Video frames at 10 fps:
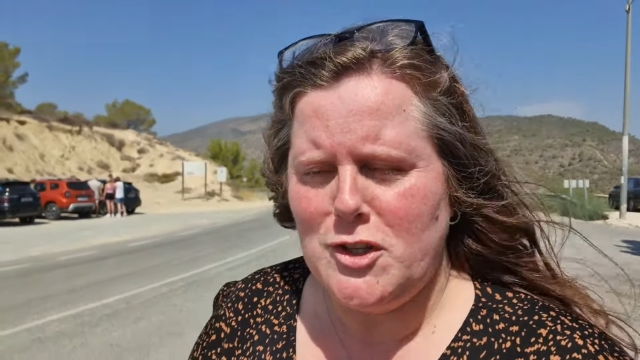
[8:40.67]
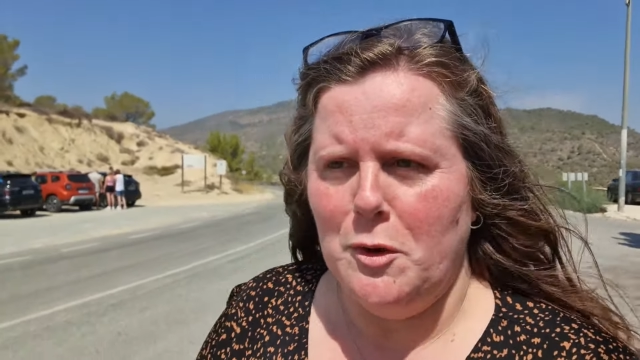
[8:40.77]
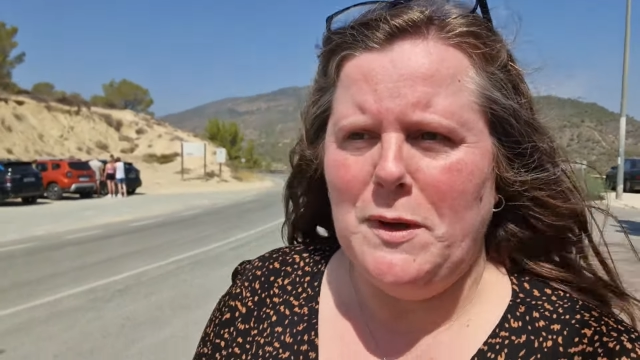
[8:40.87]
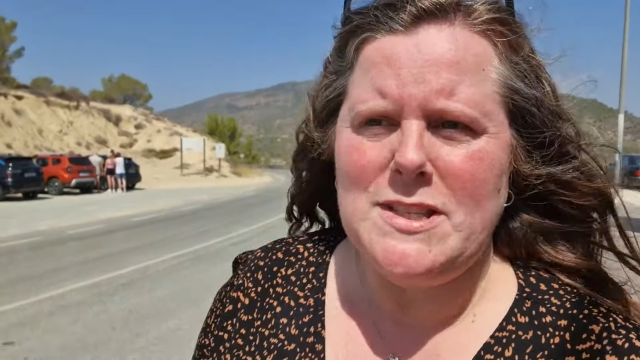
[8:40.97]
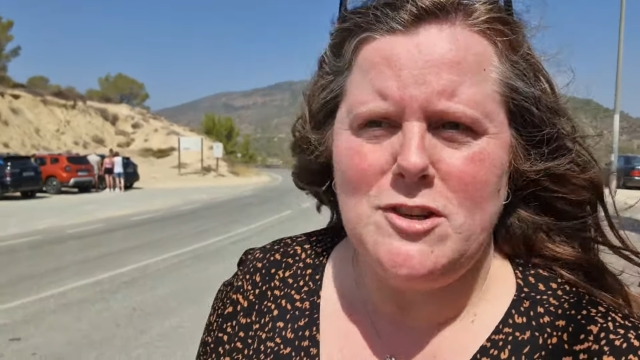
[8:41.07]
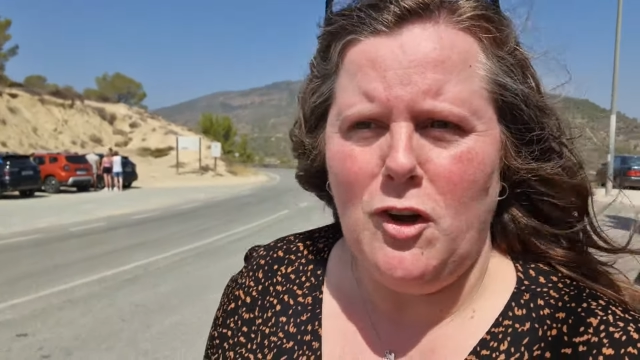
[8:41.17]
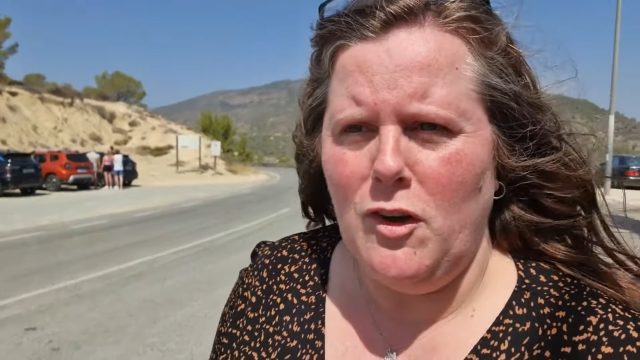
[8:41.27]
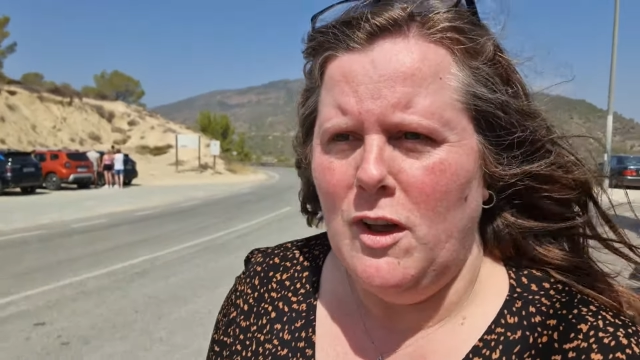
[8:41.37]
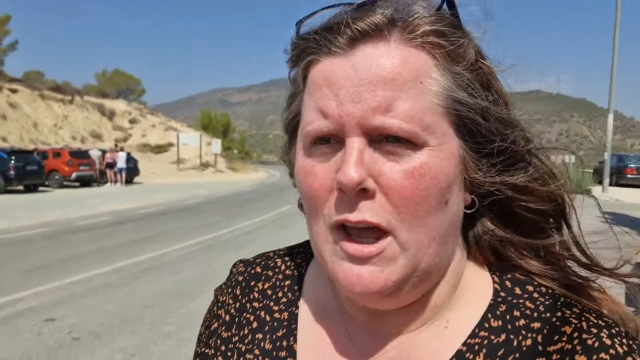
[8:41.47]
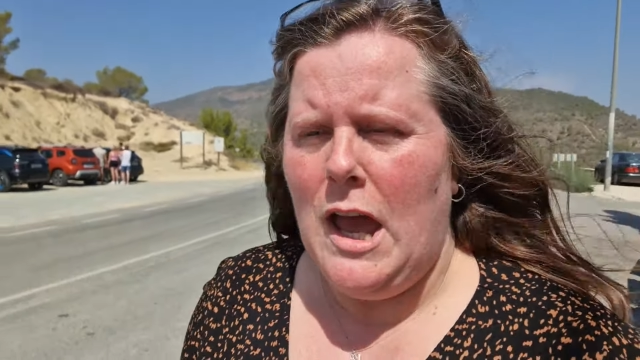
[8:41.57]
So it's not
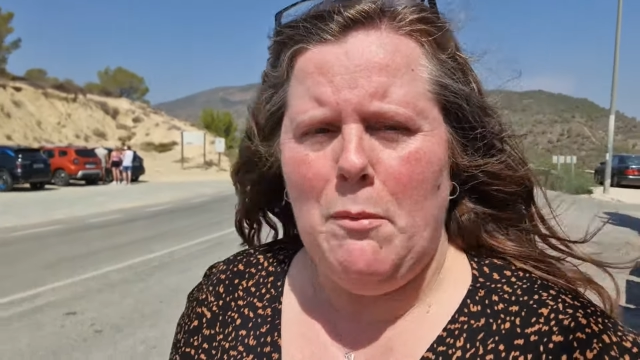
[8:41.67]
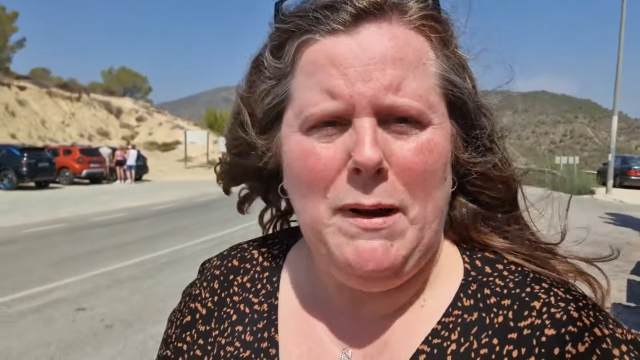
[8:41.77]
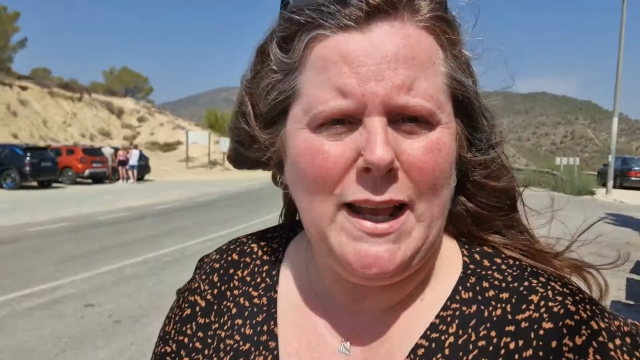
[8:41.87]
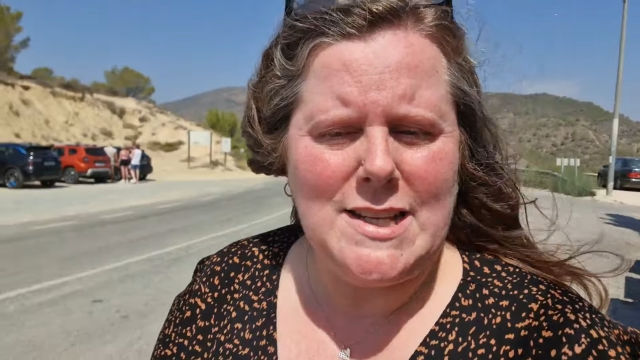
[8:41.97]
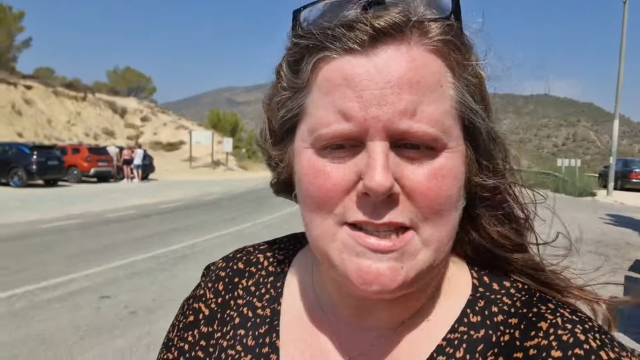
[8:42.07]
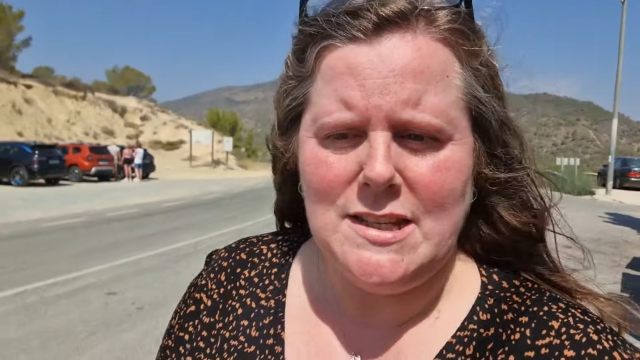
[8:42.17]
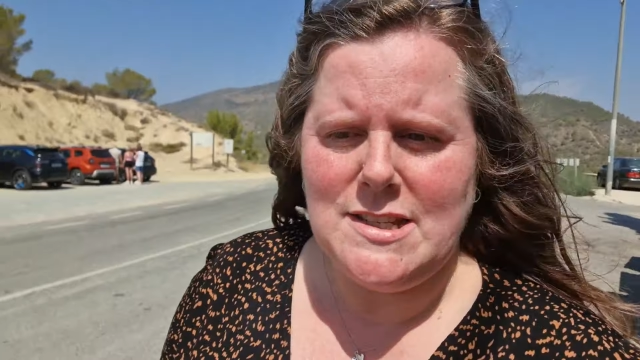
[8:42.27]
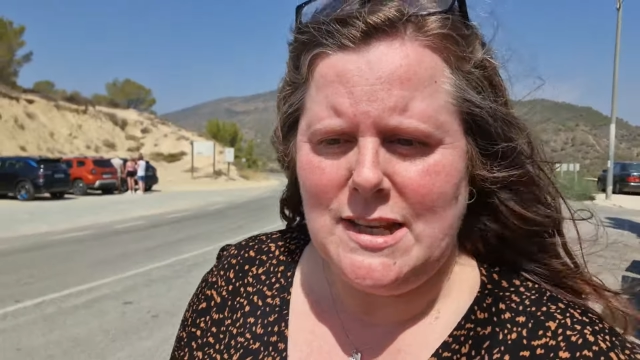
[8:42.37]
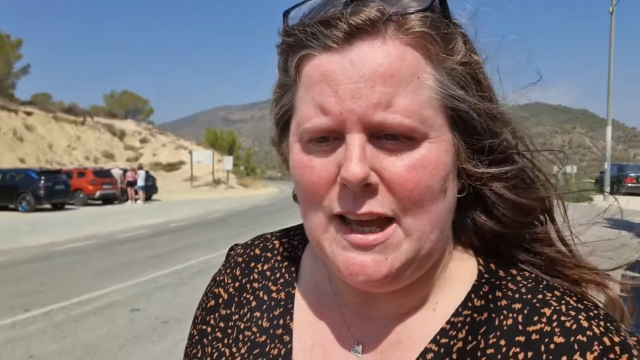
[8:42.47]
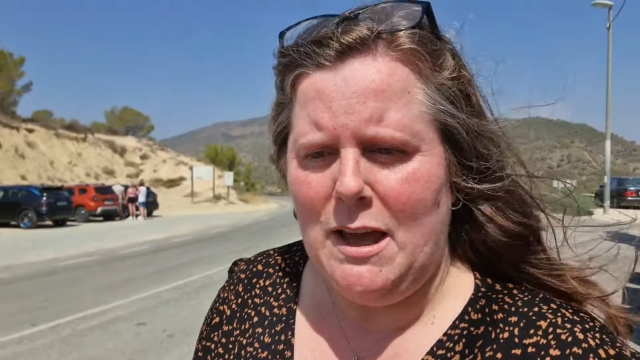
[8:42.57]
a place
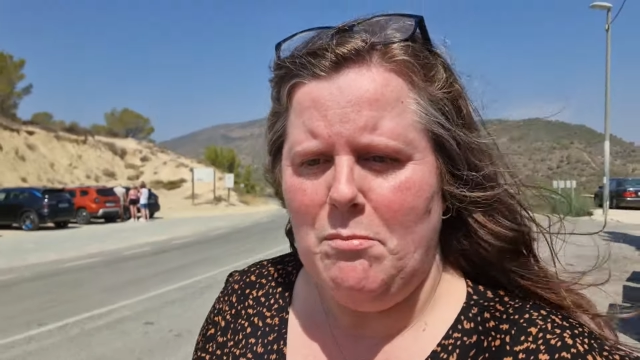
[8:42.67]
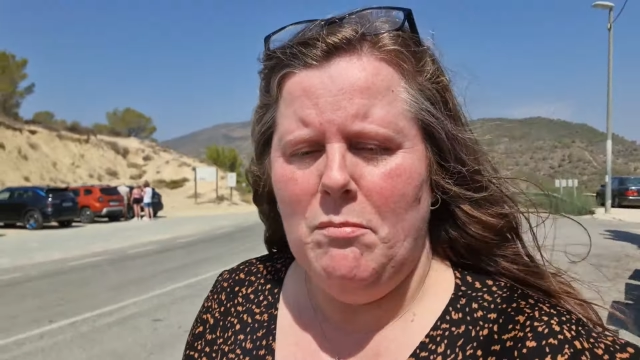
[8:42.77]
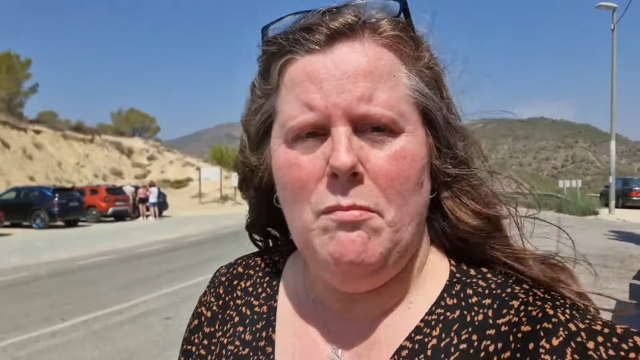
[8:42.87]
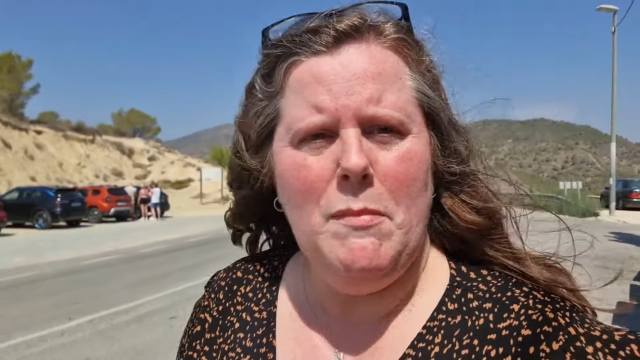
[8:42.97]
that um,